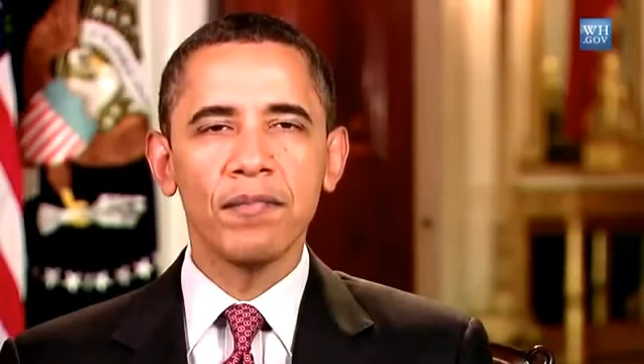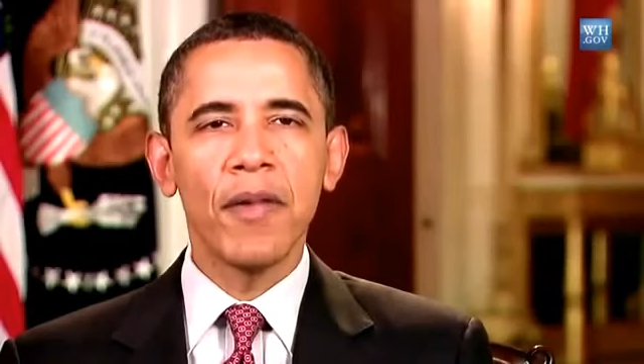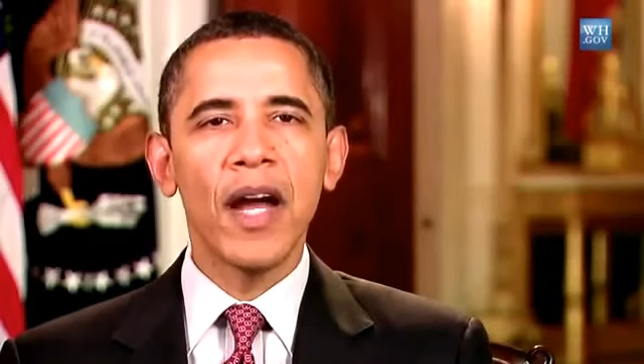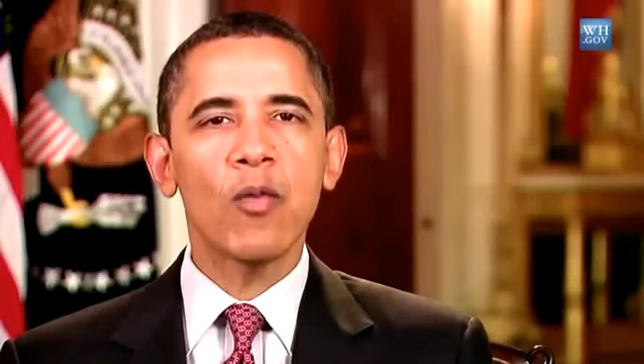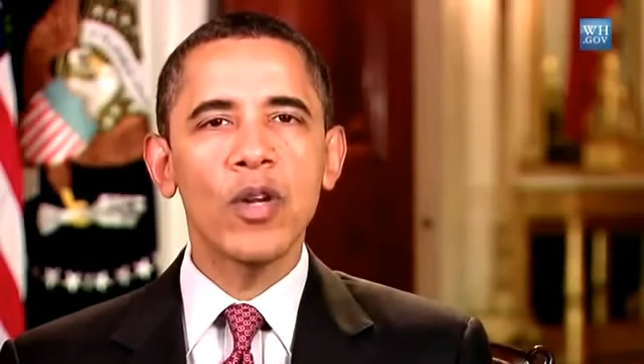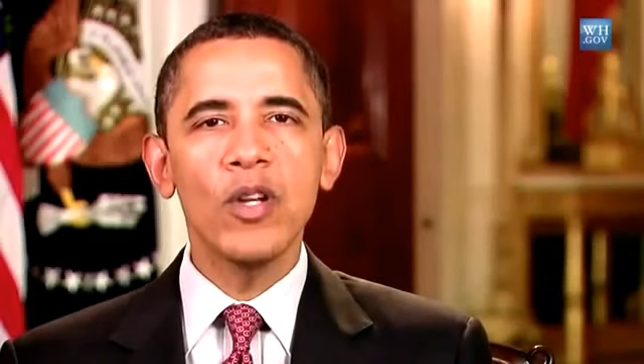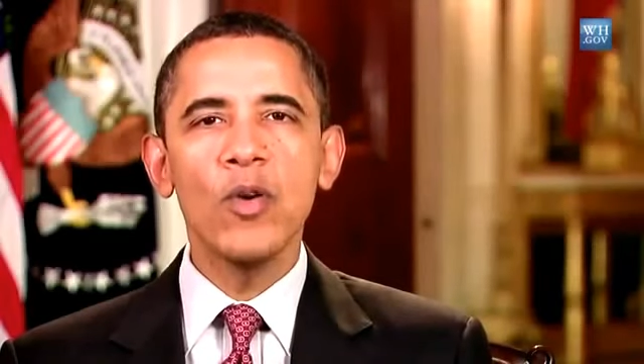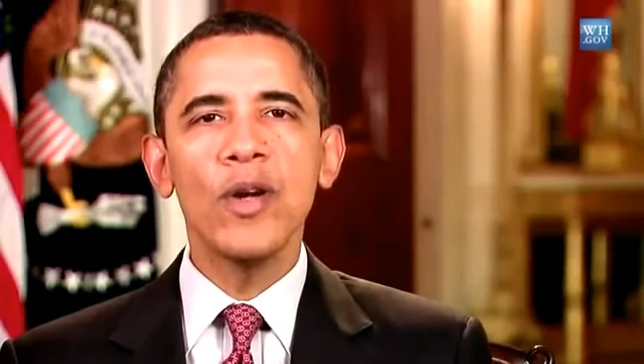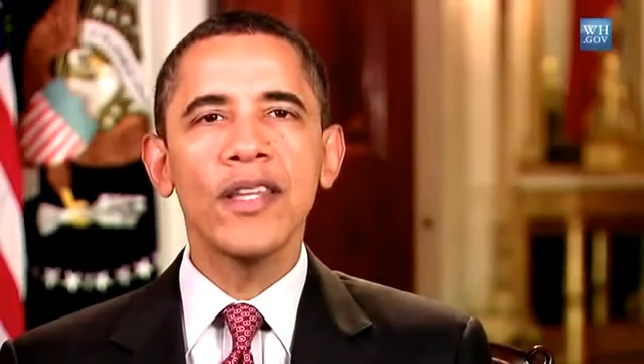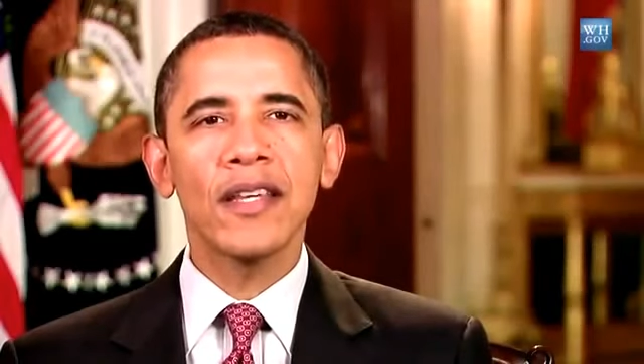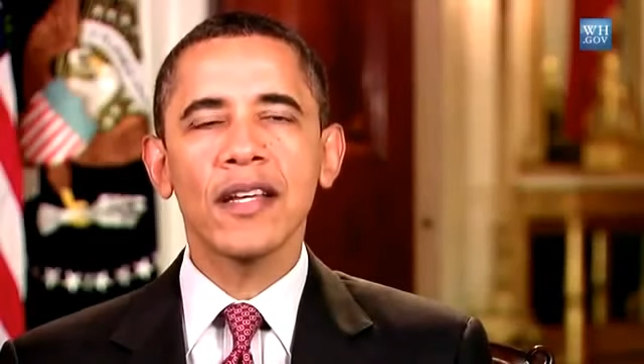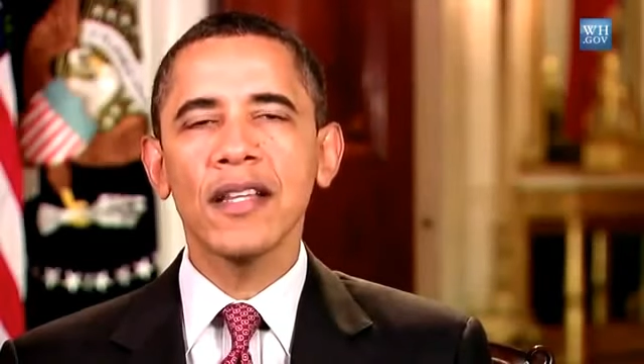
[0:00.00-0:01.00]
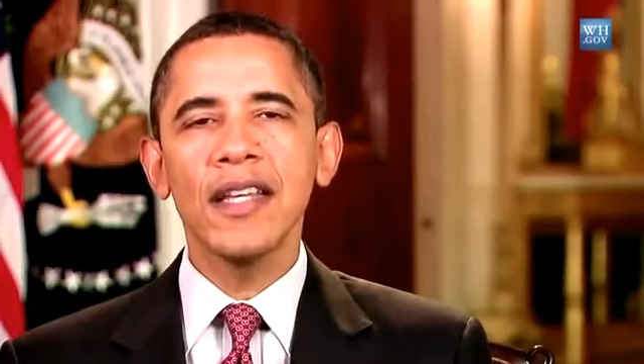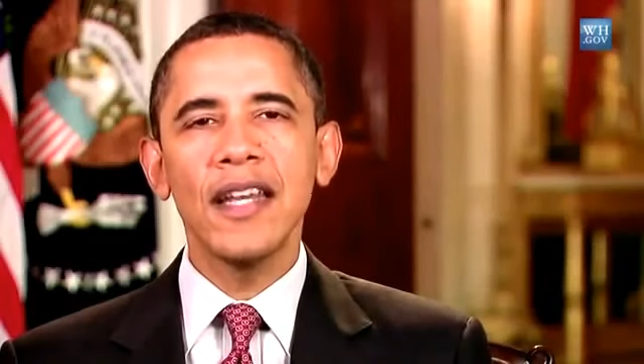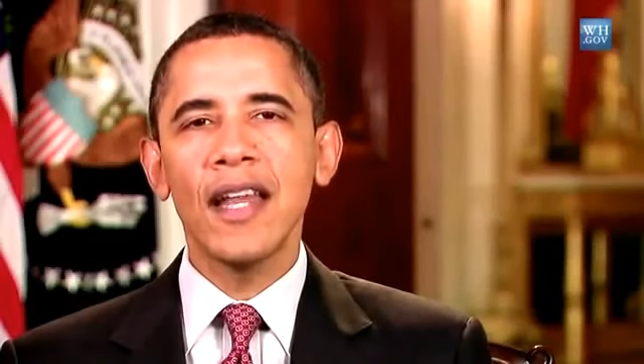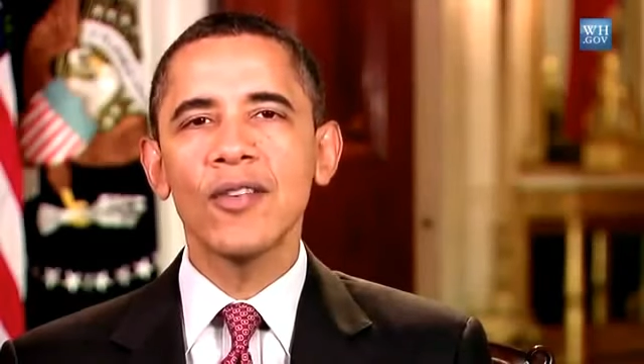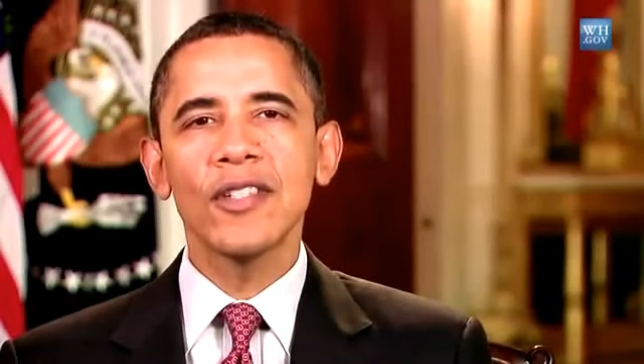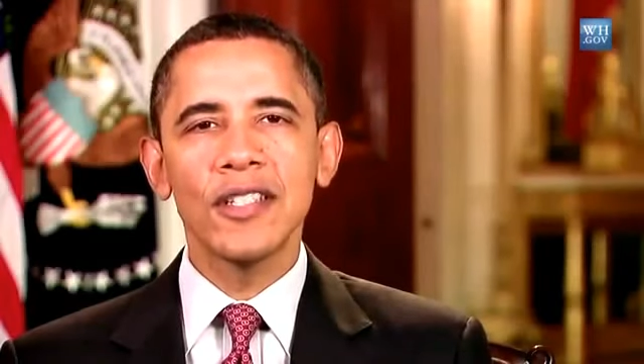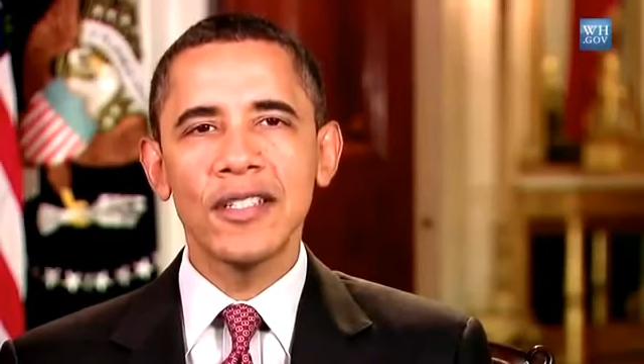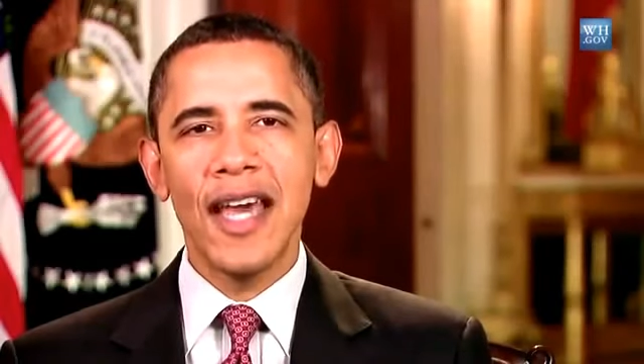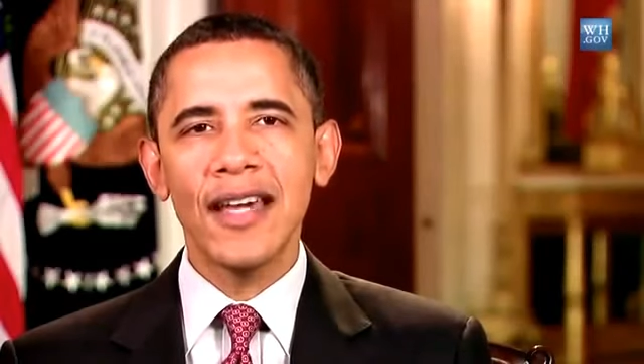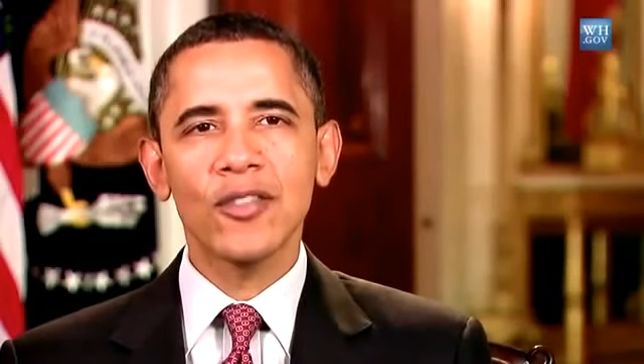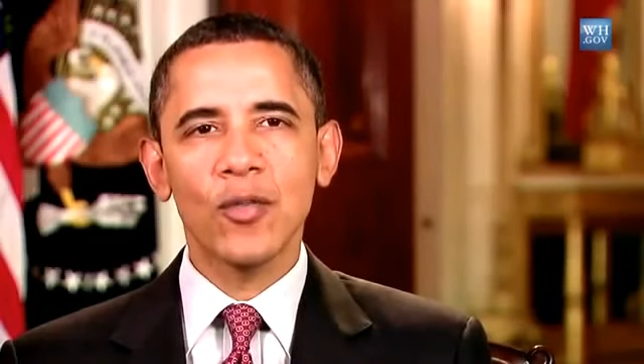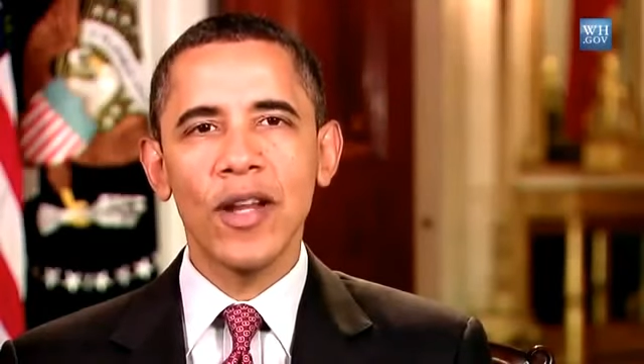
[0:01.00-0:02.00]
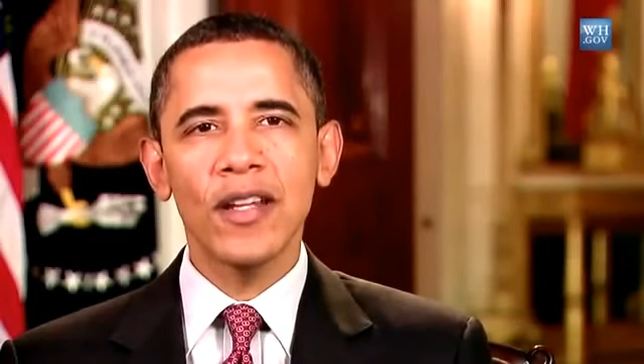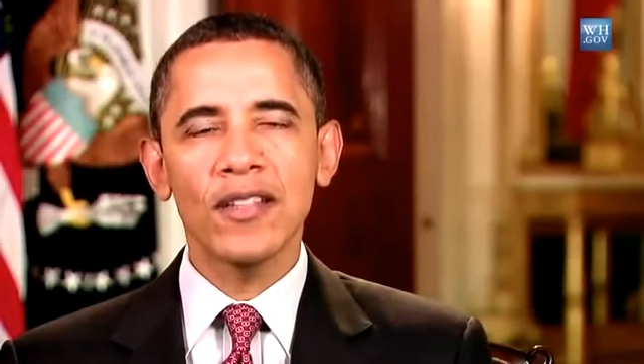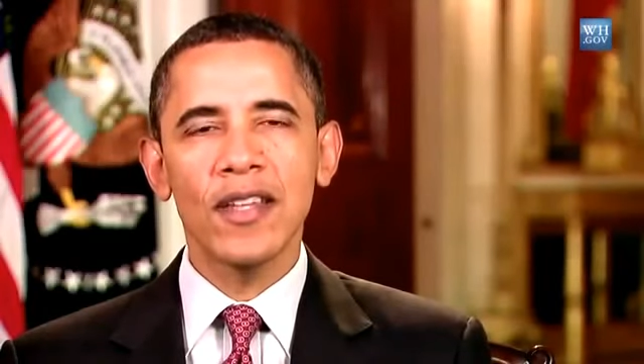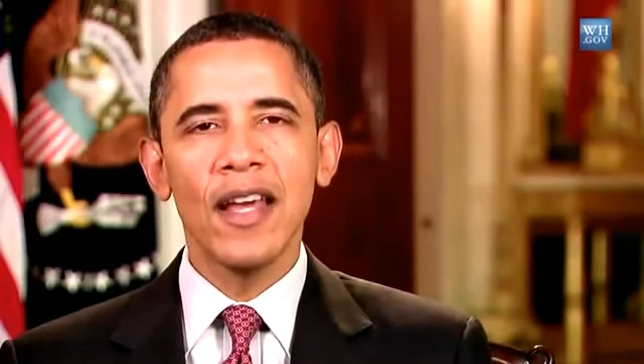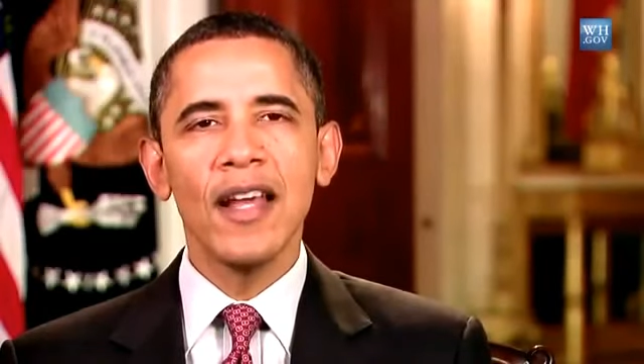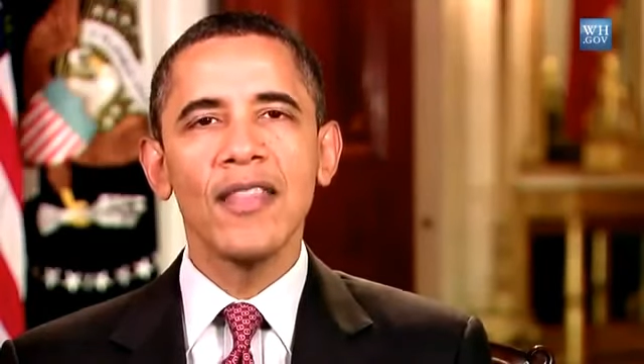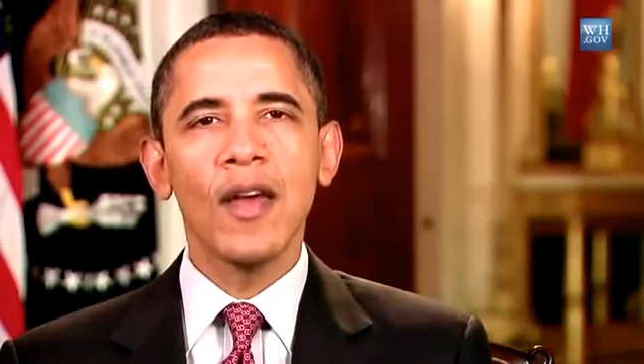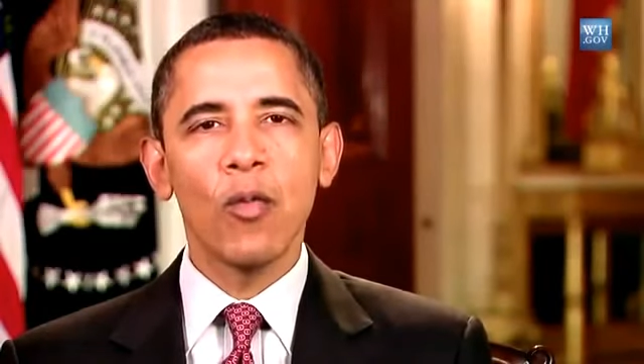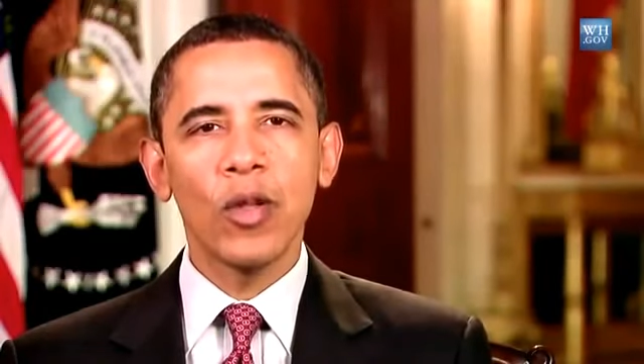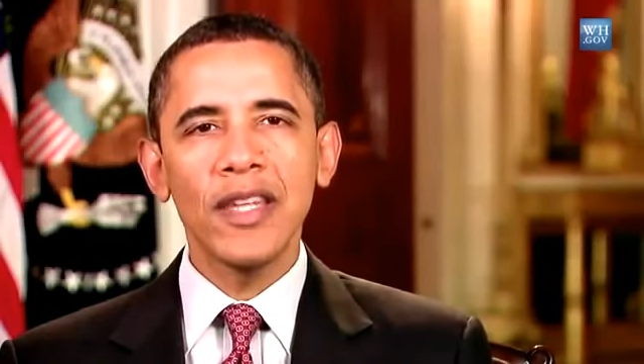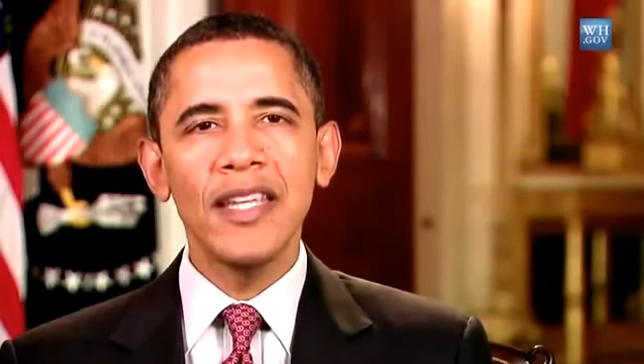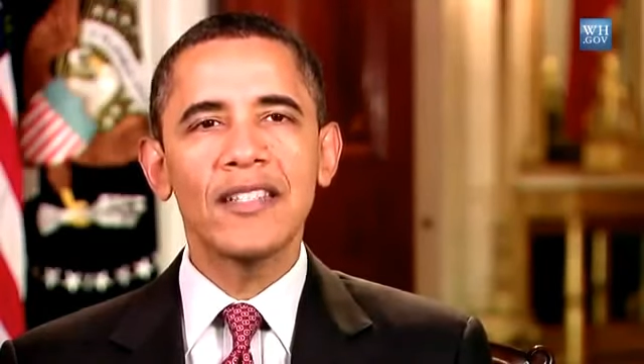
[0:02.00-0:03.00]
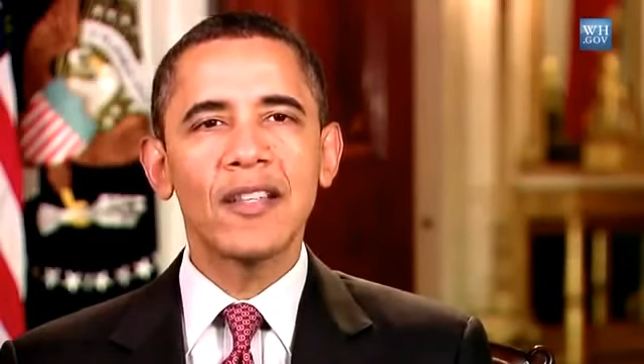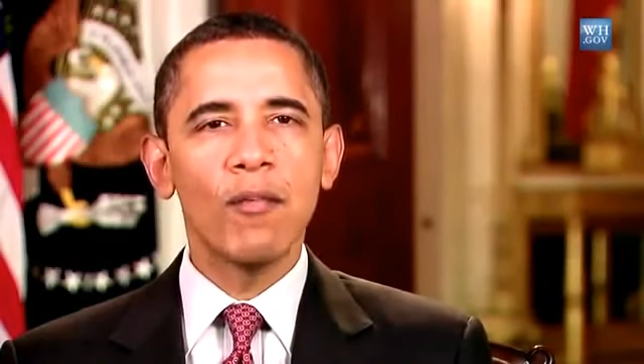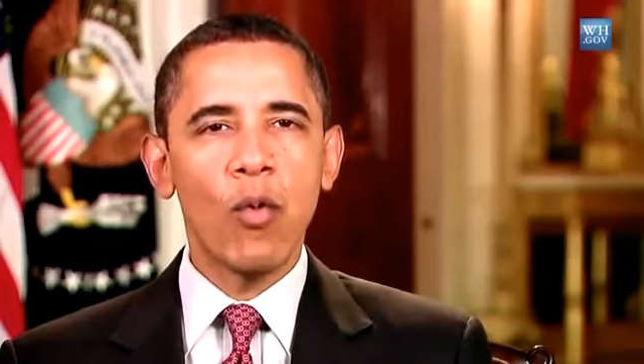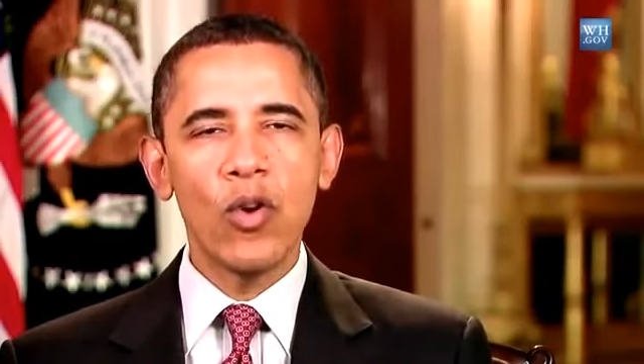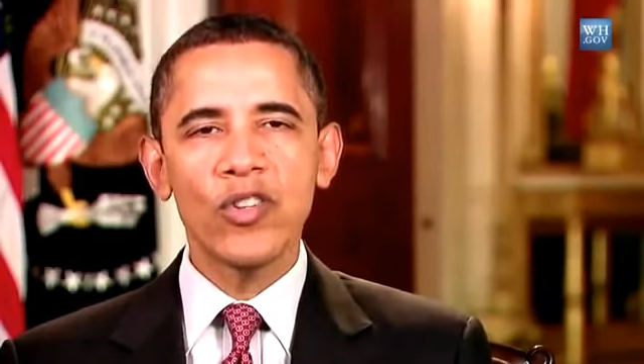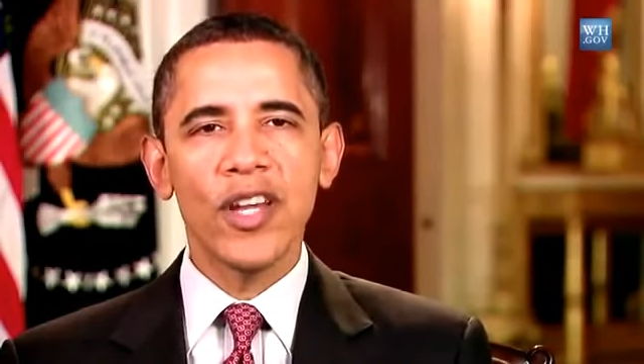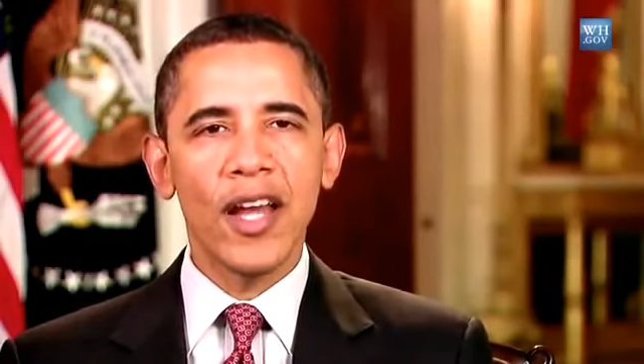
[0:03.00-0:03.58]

by renewing the clean energy tax credits that will lead to more